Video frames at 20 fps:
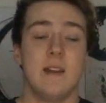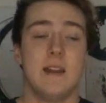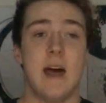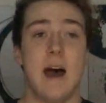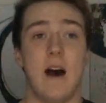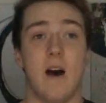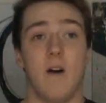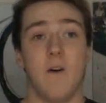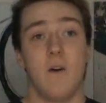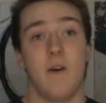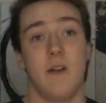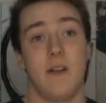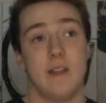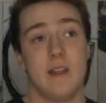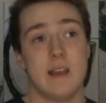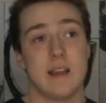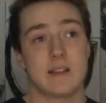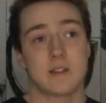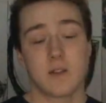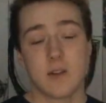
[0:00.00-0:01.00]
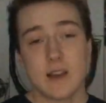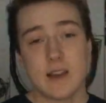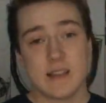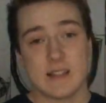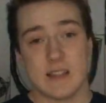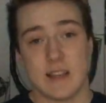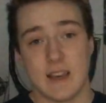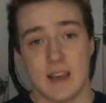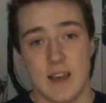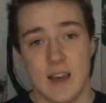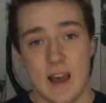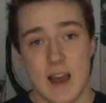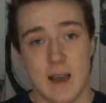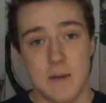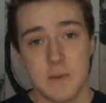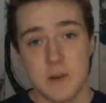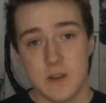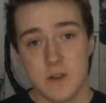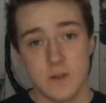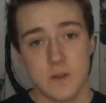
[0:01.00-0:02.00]
Now, it's crazy.
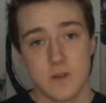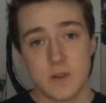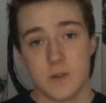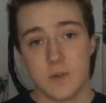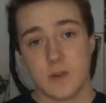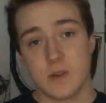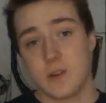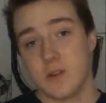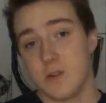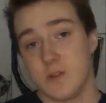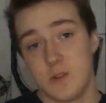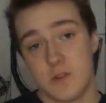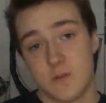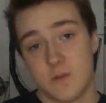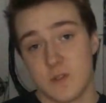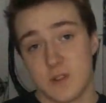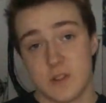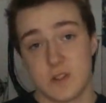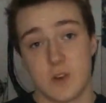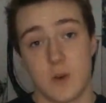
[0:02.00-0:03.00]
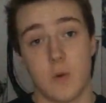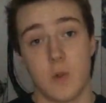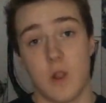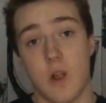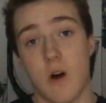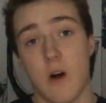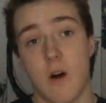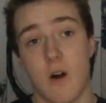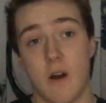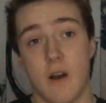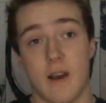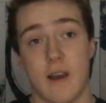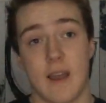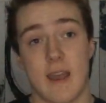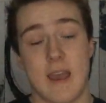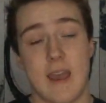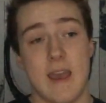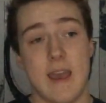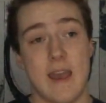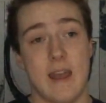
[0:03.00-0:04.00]
I've been doing YouTube for so long
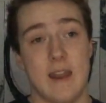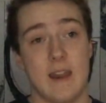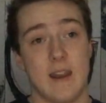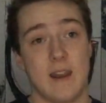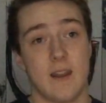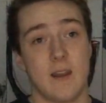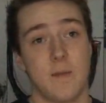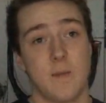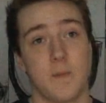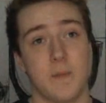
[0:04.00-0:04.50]
and